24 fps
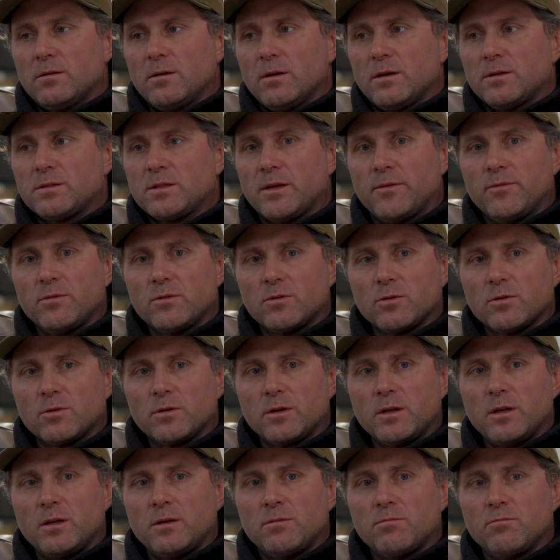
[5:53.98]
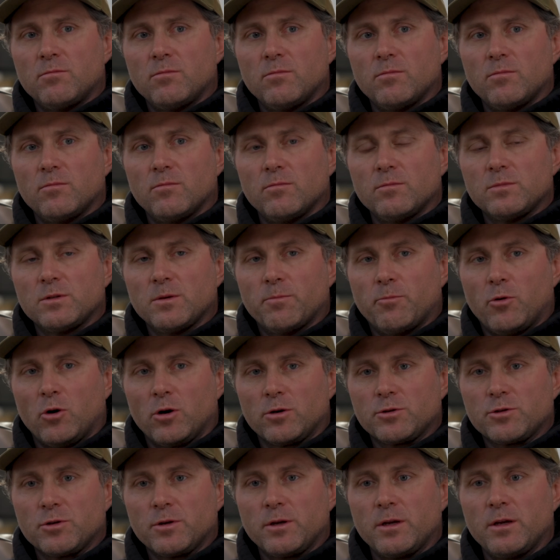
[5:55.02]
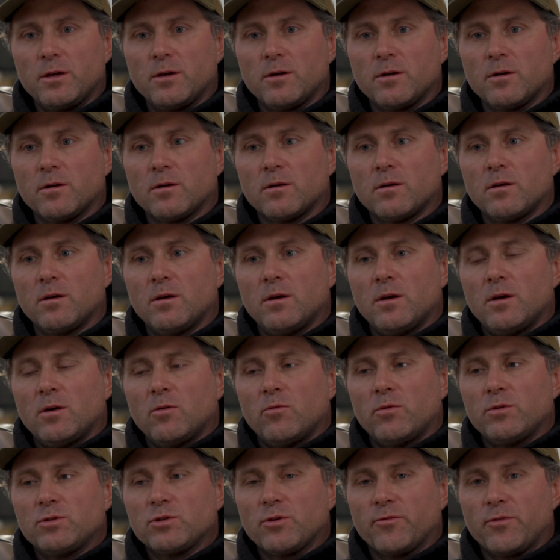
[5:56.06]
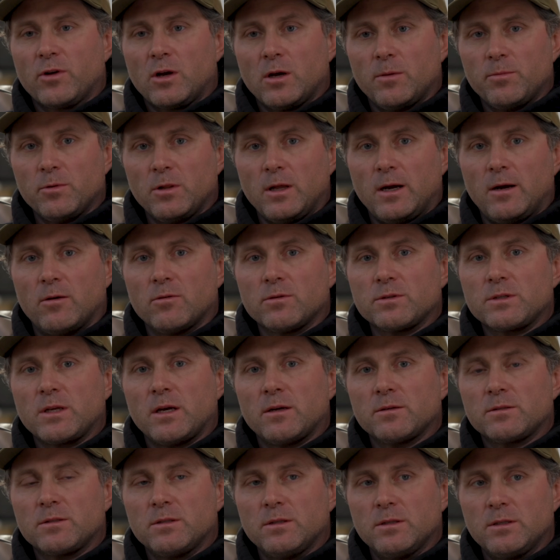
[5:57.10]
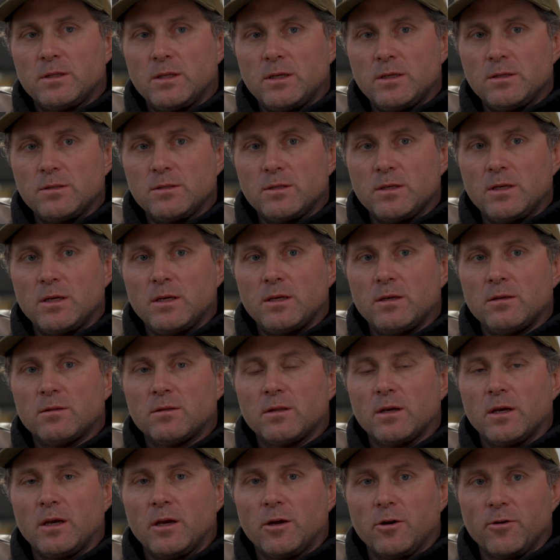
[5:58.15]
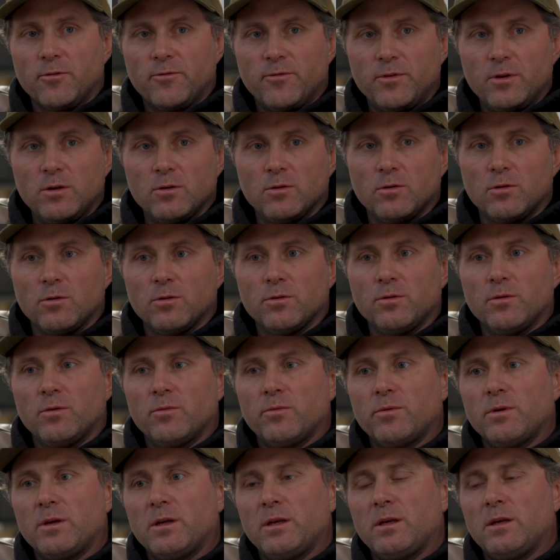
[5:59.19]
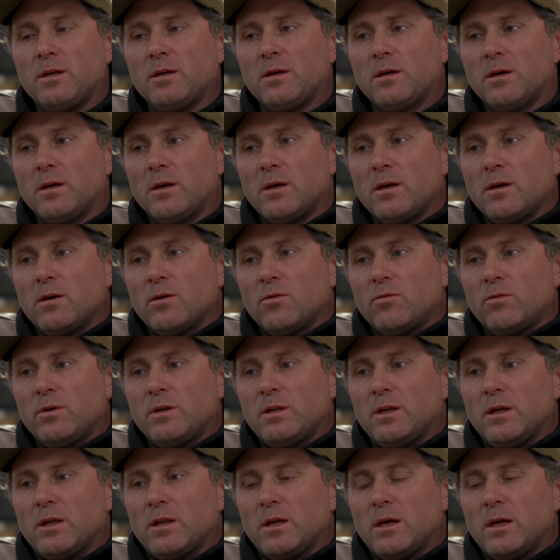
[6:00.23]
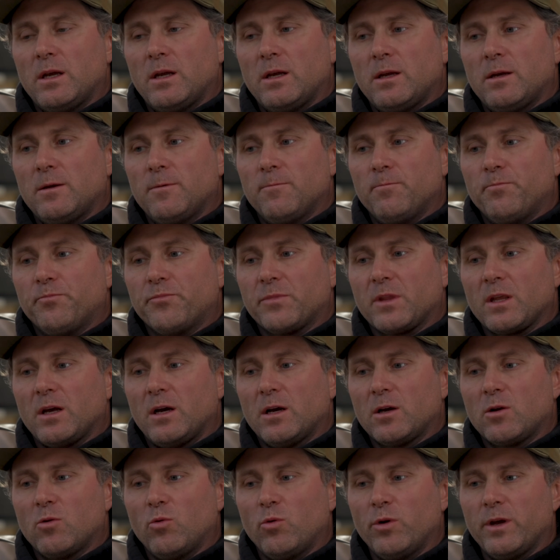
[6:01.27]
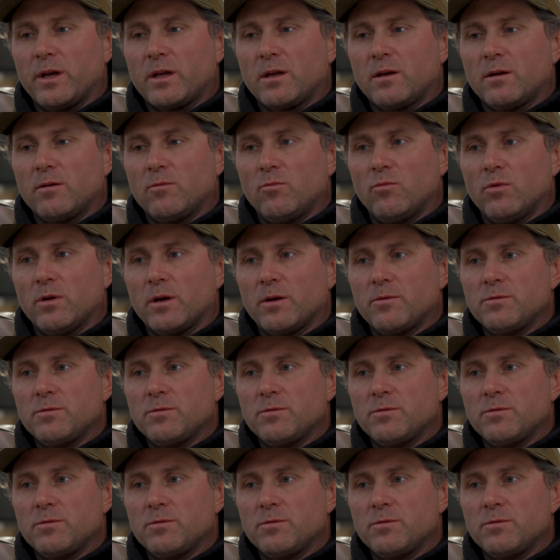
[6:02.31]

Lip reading: a 7:30 departure here. We drove a couple hours out to the DZ, the airfield. We did a quick, what I